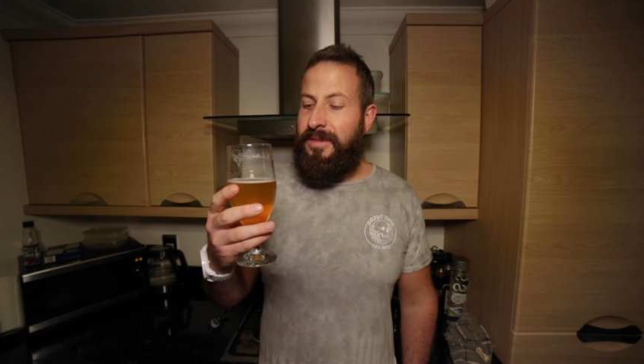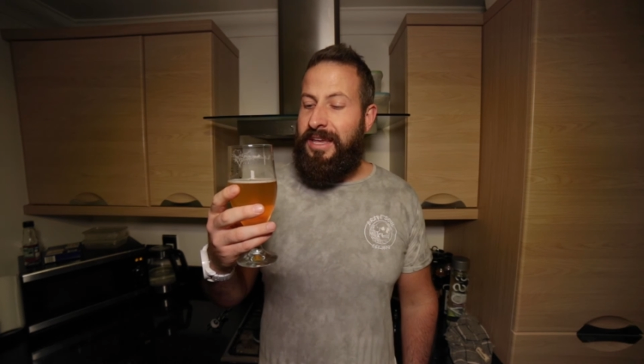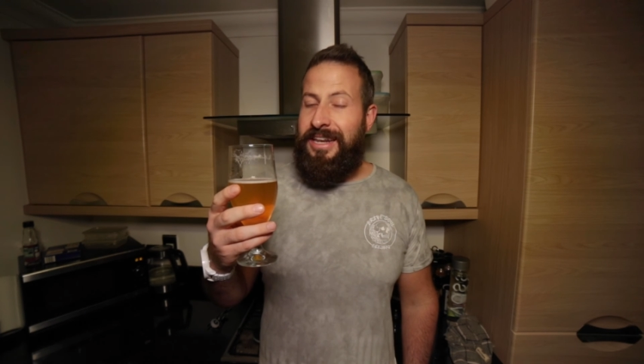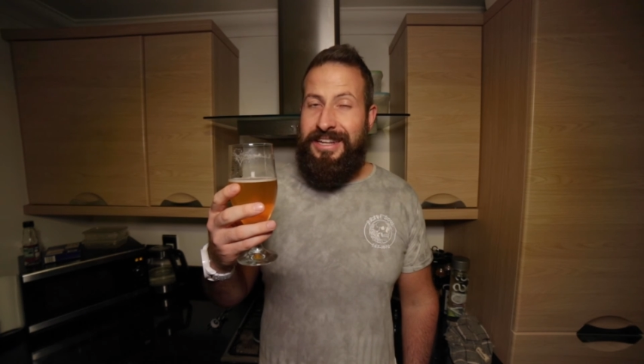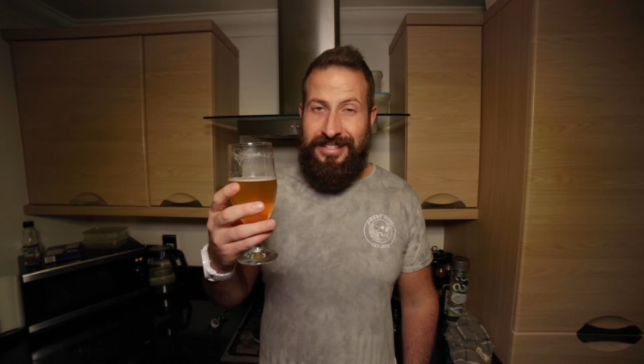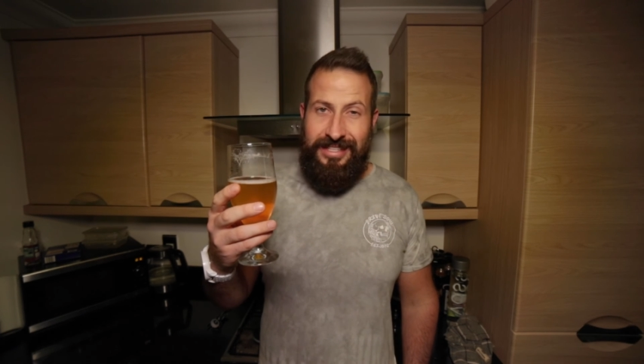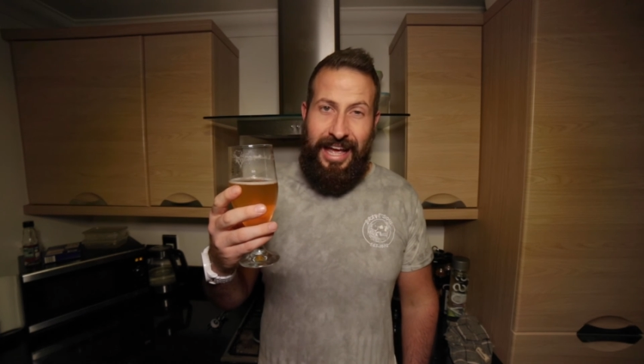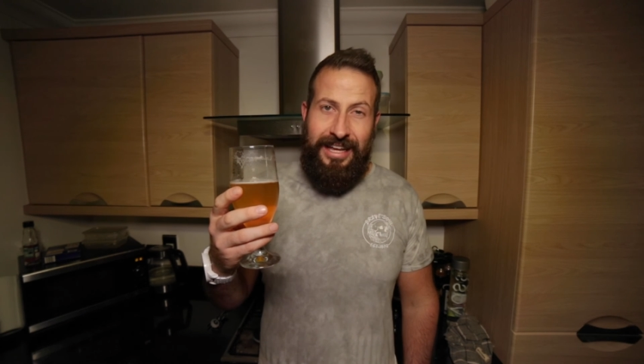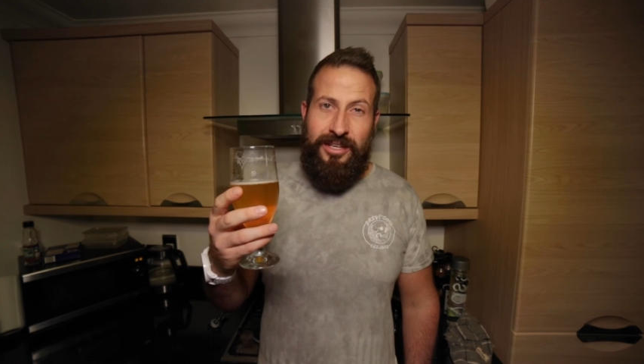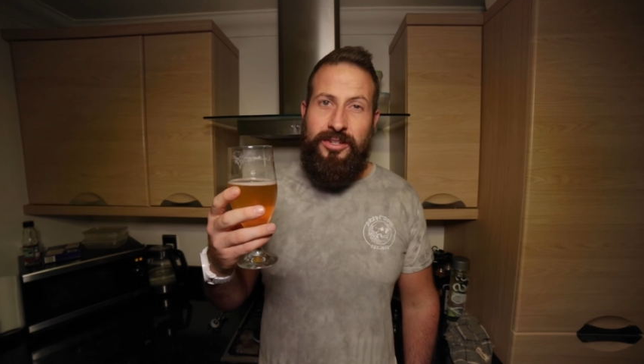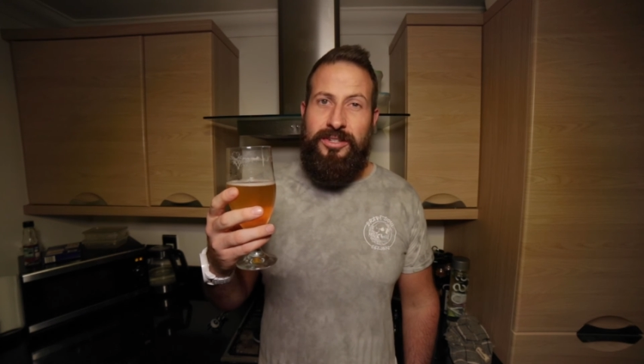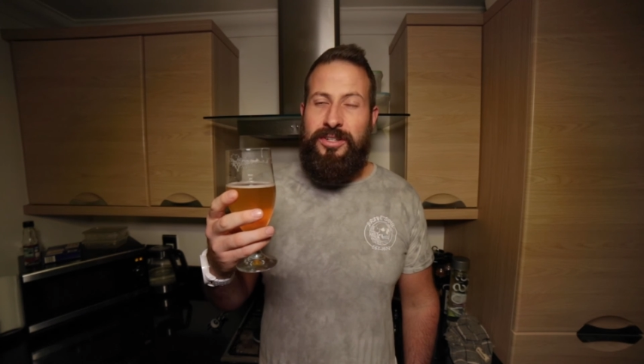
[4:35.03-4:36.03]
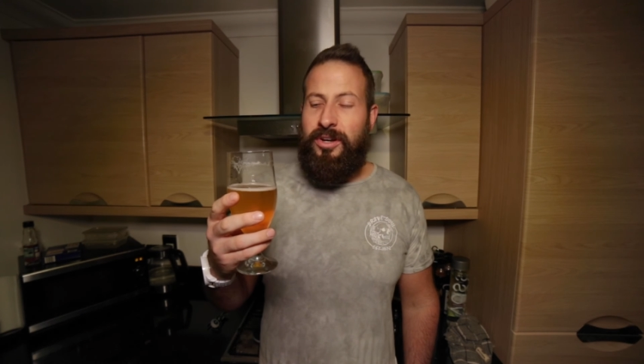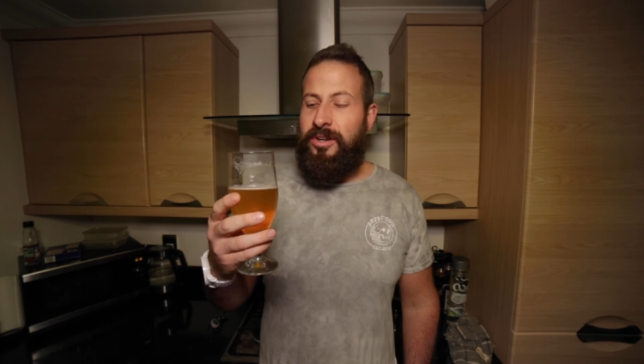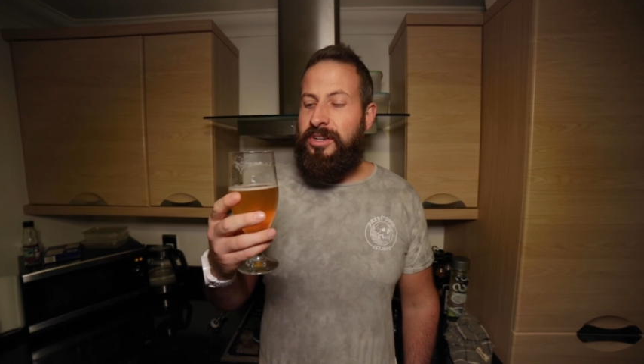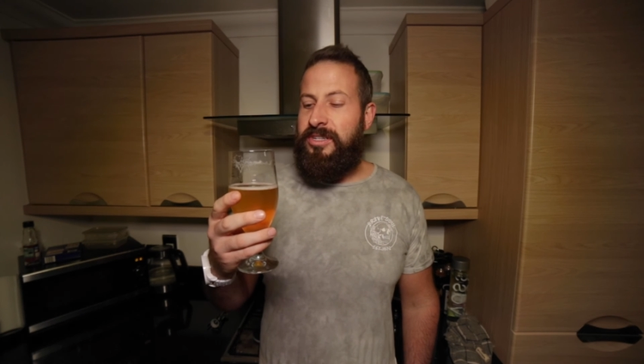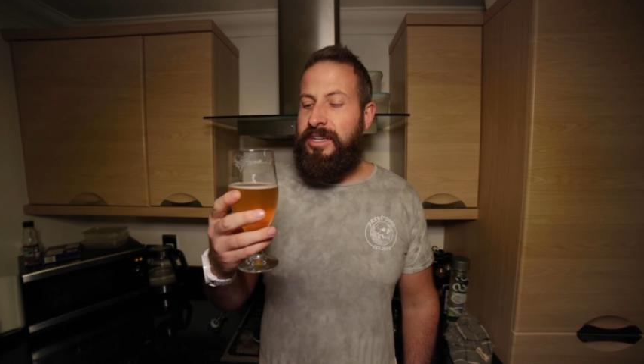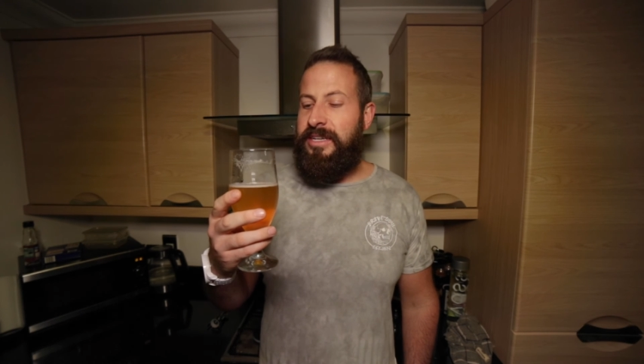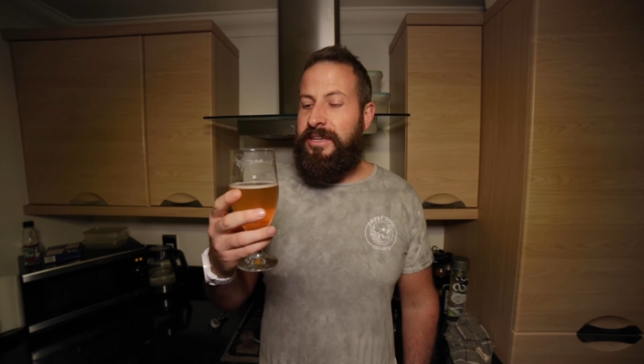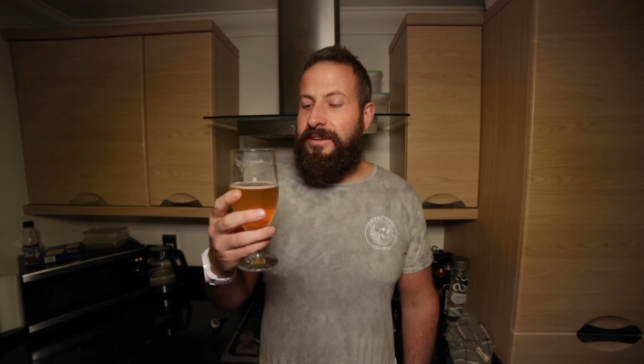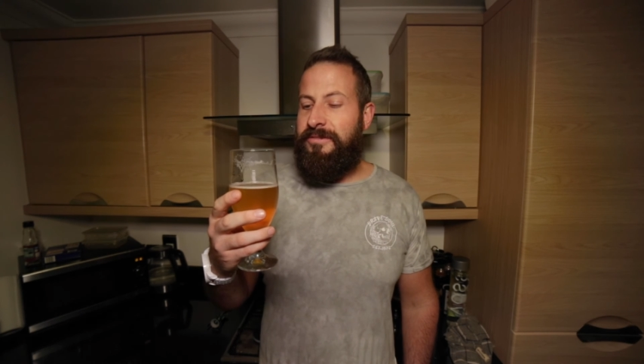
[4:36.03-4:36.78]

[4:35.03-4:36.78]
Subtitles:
It is that good, honestly.